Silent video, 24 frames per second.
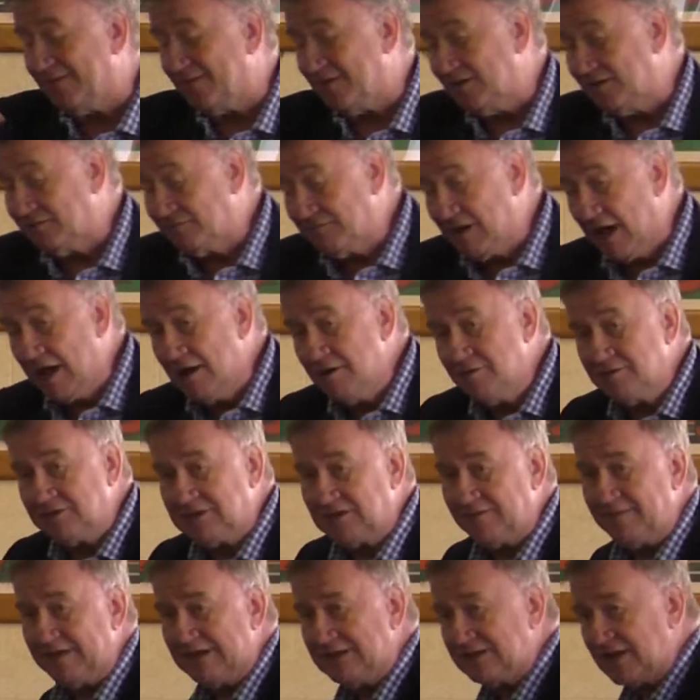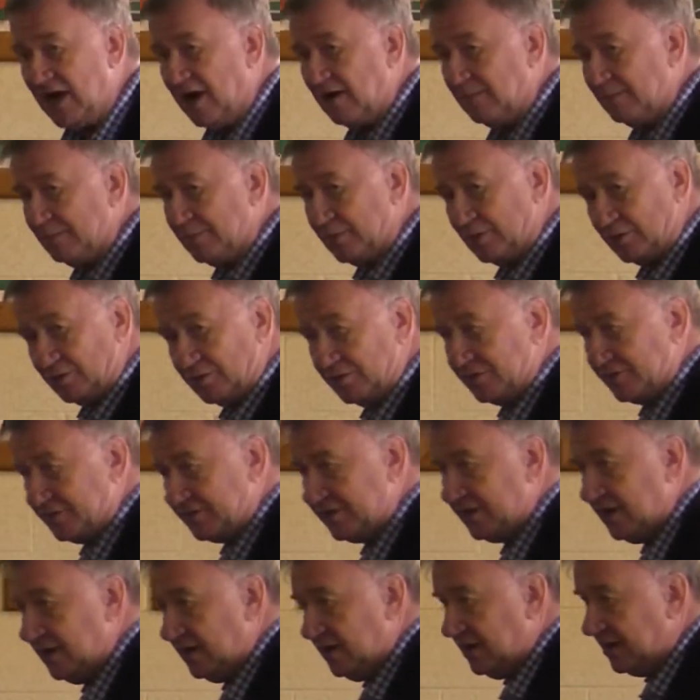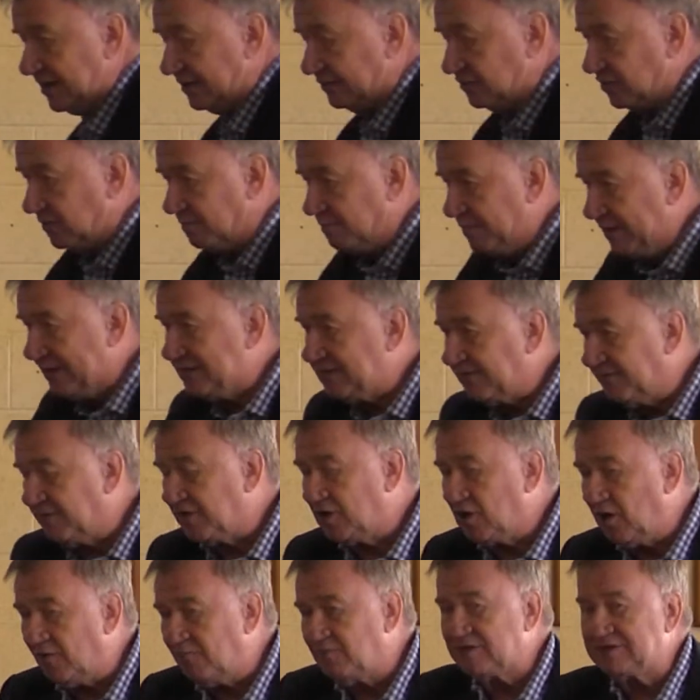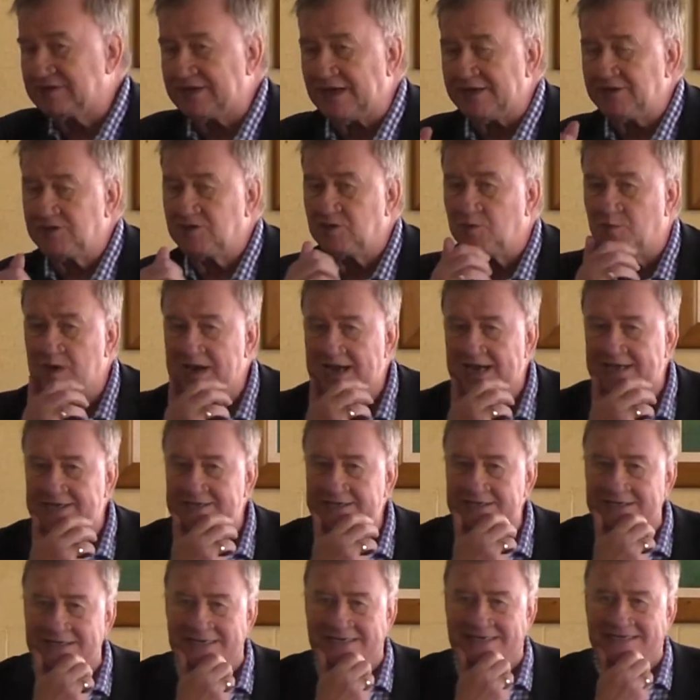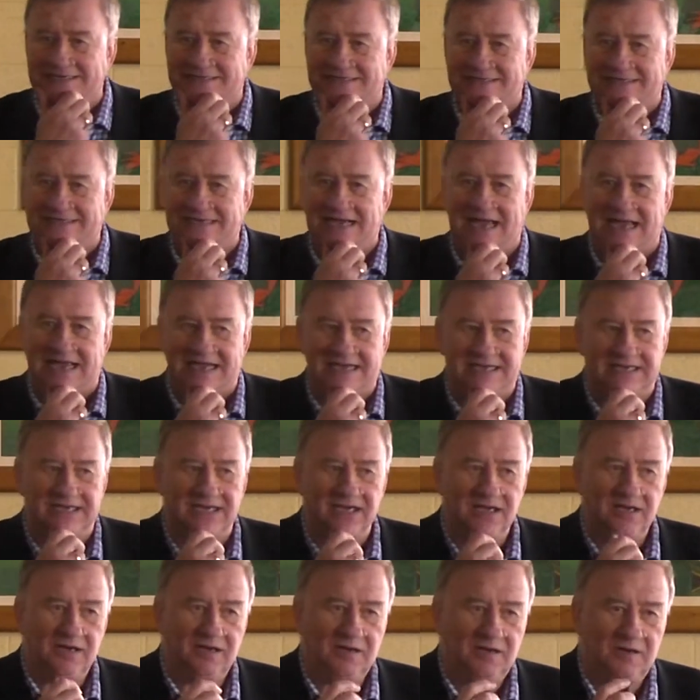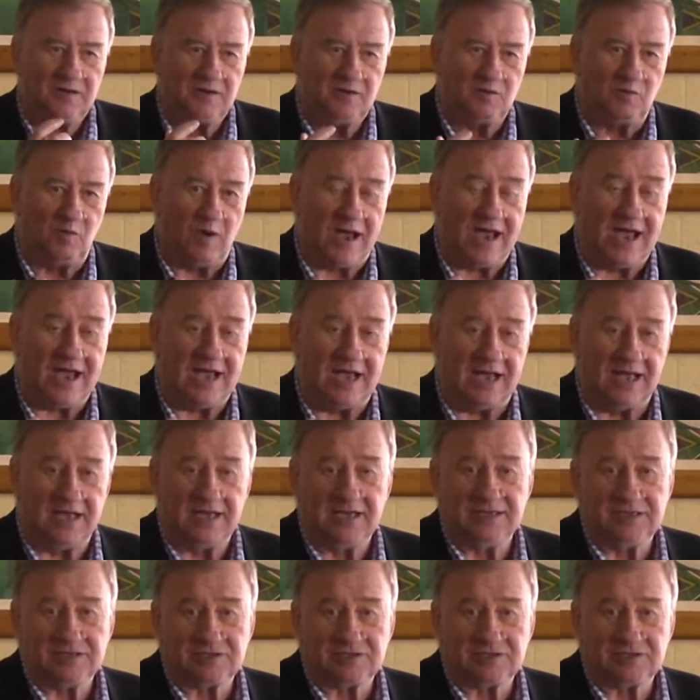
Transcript: you loads of examples. There's a bit of the conversation we had earlier today where